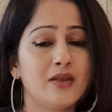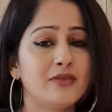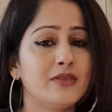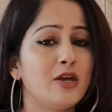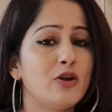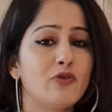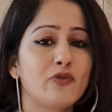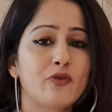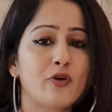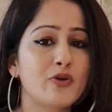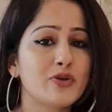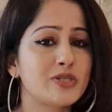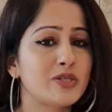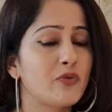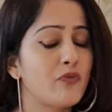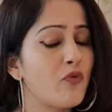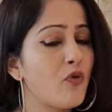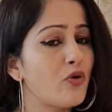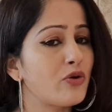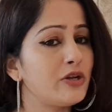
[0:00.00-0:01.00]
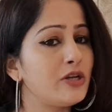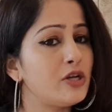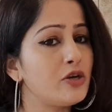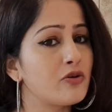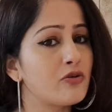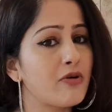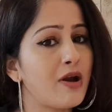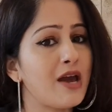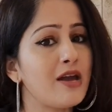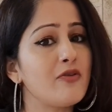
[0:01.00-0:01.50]
Then, of course, the war in
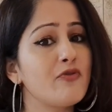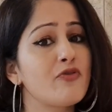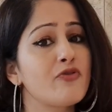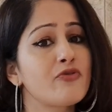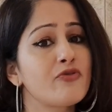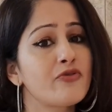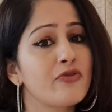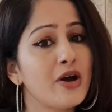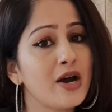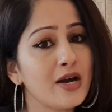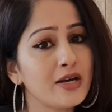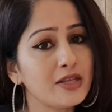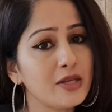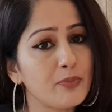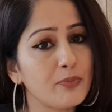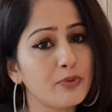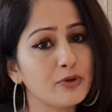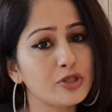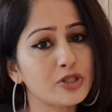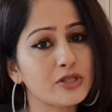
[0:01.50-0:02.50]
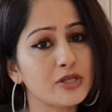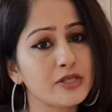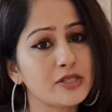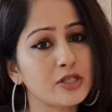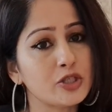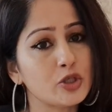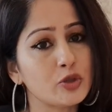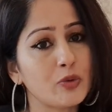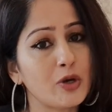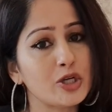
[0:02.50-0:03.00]
Ukraine further pushed the
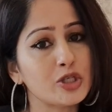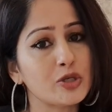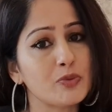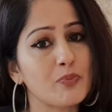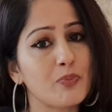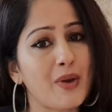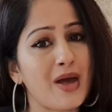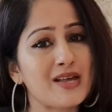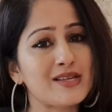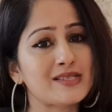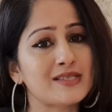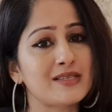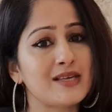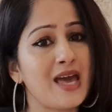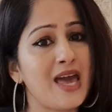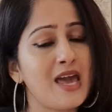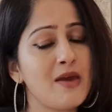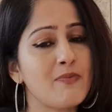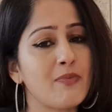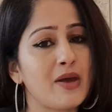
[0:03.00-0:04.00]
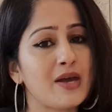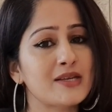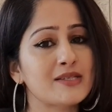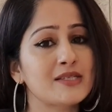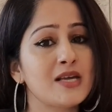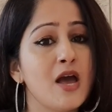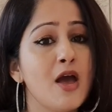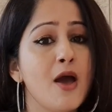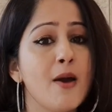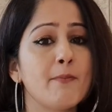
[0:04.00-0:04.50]
situation past the
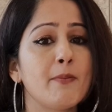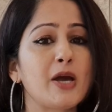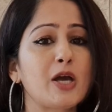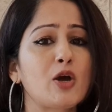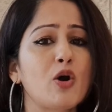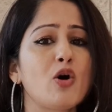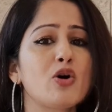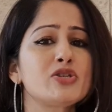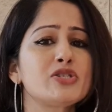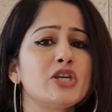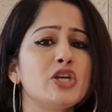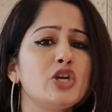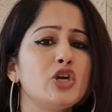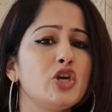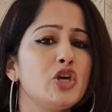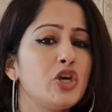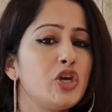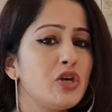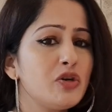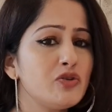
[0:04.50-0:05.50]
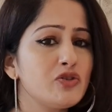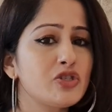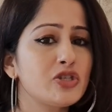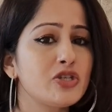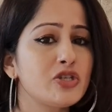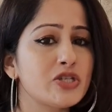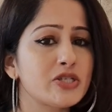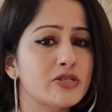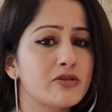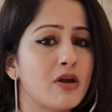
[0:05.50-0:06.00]
apex by causing huge
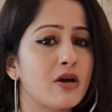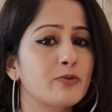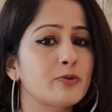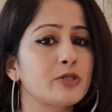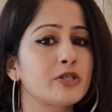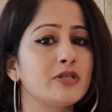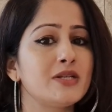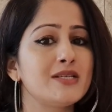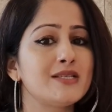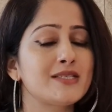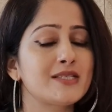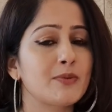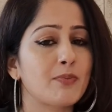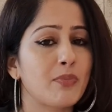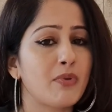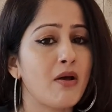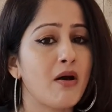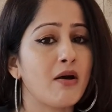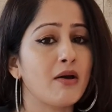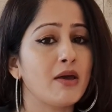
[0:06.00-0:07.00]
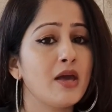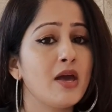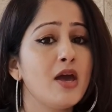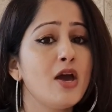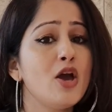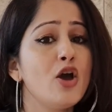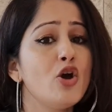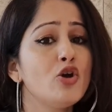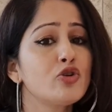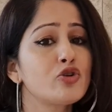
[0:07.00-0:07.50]
disruption in supply,
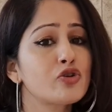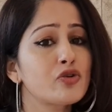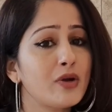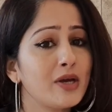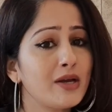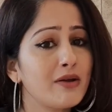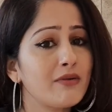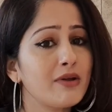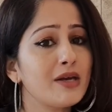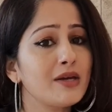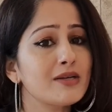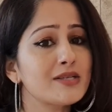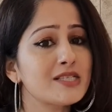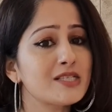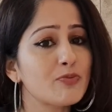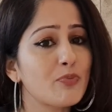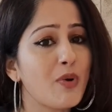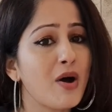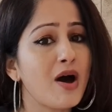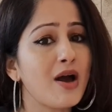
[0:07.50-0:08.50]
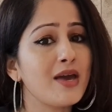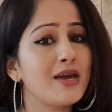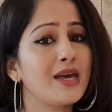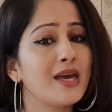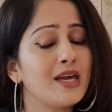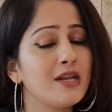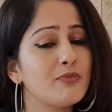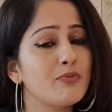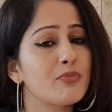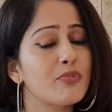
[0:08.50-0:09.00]
triggering a spike
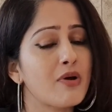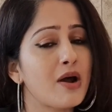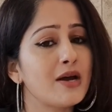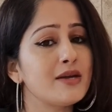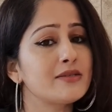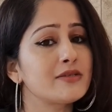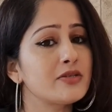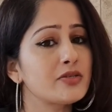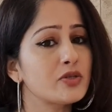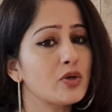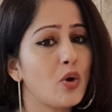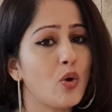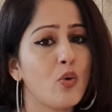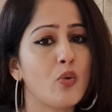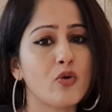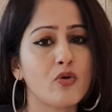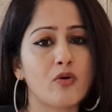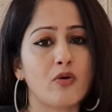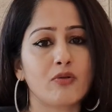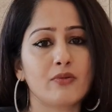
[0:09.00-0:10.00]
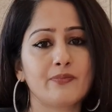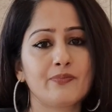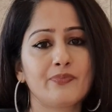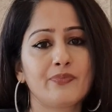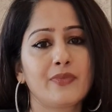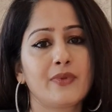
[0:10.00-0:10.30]
in prices overall.